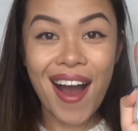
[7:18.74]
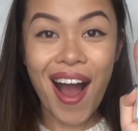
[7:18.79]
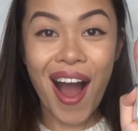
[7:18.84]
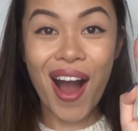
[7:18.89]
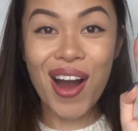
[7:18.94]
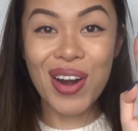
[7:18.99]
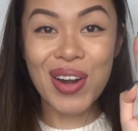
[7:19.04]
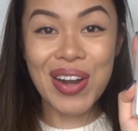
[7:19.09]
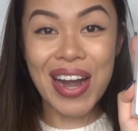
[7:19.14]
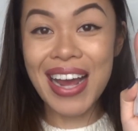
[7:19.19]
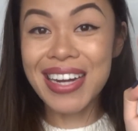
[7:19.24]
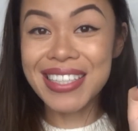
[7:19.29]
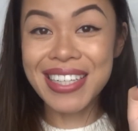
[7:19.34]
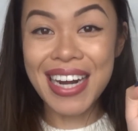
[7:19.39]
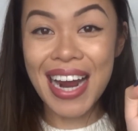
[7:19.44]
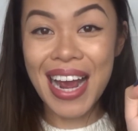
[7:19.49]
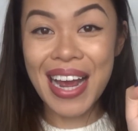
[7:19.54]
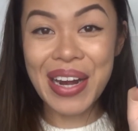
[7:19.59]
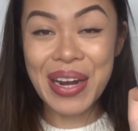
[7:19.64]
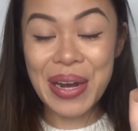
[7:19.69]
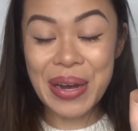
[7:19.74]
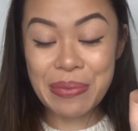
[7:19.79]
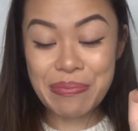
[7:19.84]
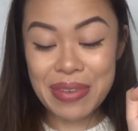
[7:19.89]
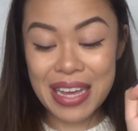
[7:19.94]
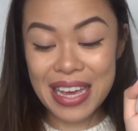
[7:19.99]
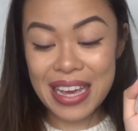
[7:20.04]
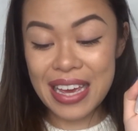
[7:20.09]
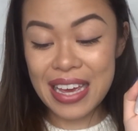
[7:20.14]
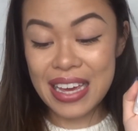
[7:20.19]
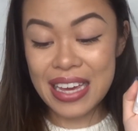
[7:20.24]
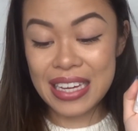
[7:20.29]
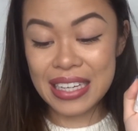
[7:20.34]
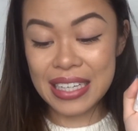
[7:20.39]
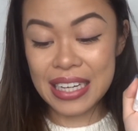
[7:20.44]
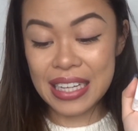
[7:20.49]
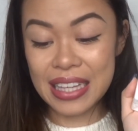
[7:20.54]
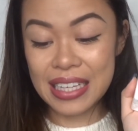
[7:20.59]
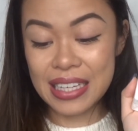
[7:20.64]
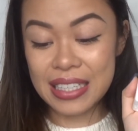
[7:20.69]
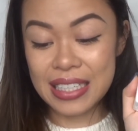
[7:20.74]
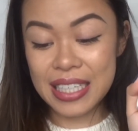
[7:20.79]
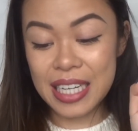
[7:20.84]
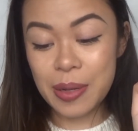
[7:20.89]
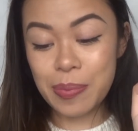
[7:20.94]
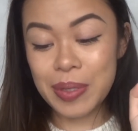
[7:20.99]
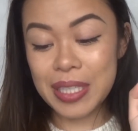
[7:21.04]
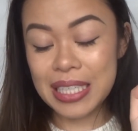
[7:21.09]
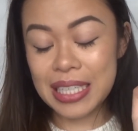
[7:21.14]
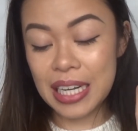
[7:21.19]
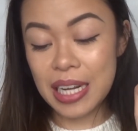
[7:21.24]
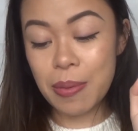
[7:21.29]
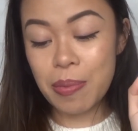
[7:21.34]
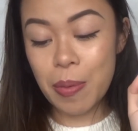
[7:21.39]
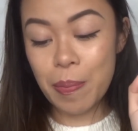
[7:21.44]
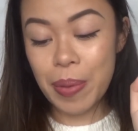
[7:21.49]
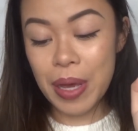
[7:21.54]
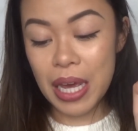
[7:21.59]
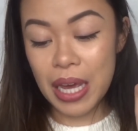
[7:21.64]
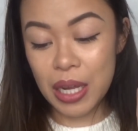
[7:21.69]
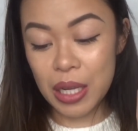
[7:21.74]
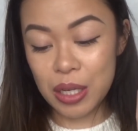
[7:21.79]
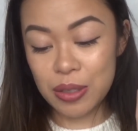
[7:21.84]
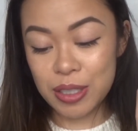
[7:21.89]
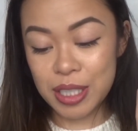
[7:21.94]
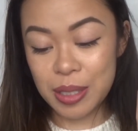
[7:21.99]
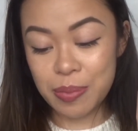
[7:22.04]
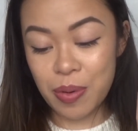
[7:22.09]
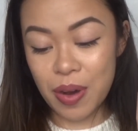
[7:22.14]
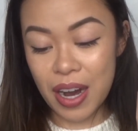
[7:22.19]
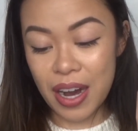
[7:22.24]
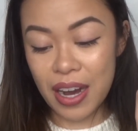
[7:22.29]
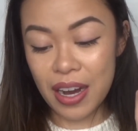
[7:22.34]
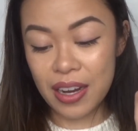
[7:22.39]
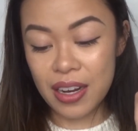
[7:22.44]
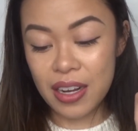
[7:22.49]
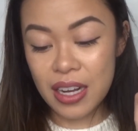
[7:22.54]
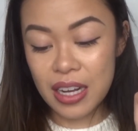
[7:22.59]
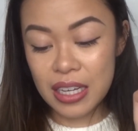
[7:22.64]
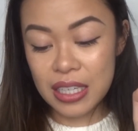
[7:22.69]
Our next item is the Deep Sleep Pillow Spray.